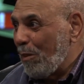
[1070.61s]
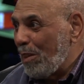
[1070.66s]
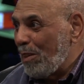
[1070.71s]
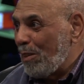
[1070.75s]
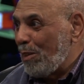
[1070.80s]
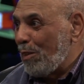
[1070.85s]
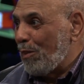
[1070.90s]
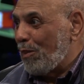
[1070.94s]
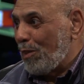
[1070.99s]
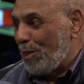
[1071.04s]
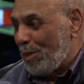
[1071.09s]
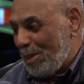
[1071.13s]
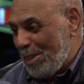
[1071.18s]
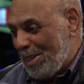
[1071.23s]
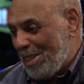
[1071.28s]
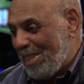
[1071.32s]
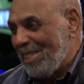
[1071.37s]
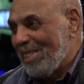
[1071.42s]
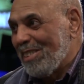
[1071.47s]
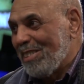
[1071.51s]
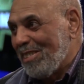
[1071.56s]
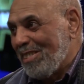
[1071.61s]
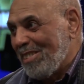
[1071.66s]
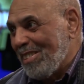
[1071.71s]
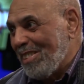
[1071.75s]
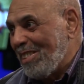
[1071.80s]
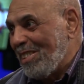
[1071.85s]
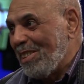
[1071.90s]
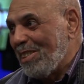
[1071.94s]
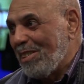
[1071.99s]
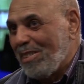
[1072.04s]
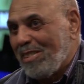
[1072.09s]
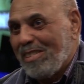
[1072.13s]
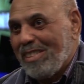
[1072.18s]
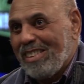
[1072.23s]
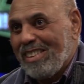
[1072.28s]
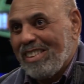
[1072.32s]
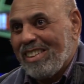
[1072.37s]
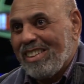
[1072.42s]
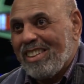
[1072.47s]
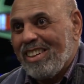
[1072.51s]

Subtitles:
with you for years and years and